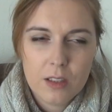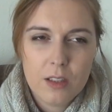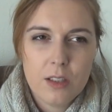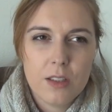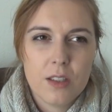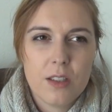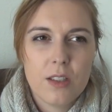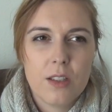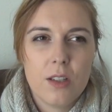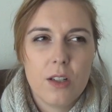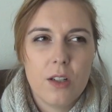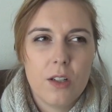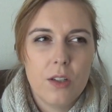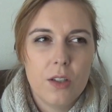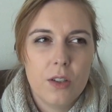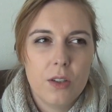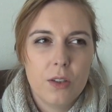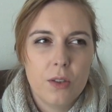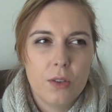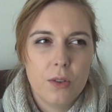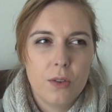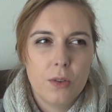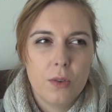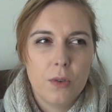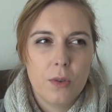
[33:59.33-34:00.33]

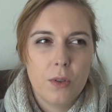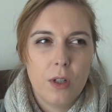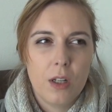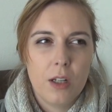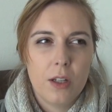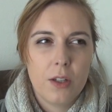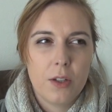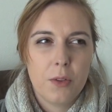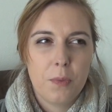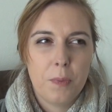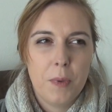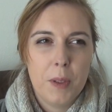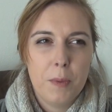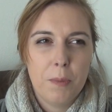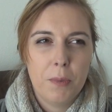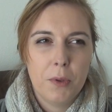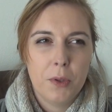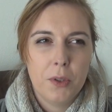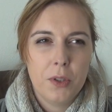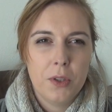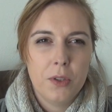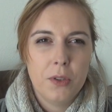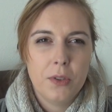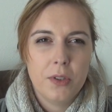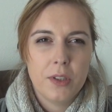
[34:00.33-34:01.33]
So a lot of
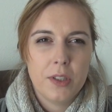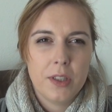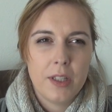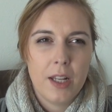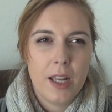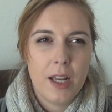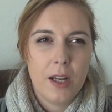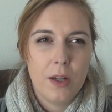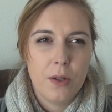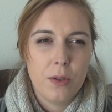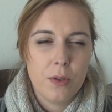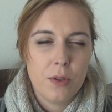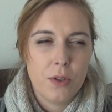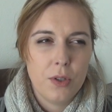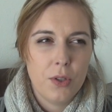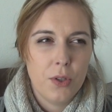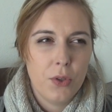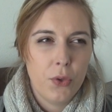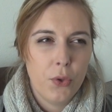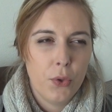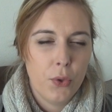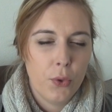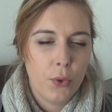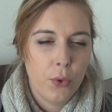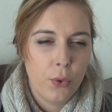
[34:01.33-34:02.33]
people use it now
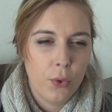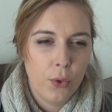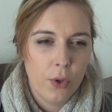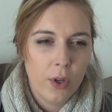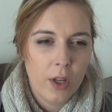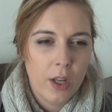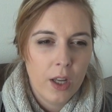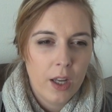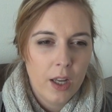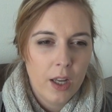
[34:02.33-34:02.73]
to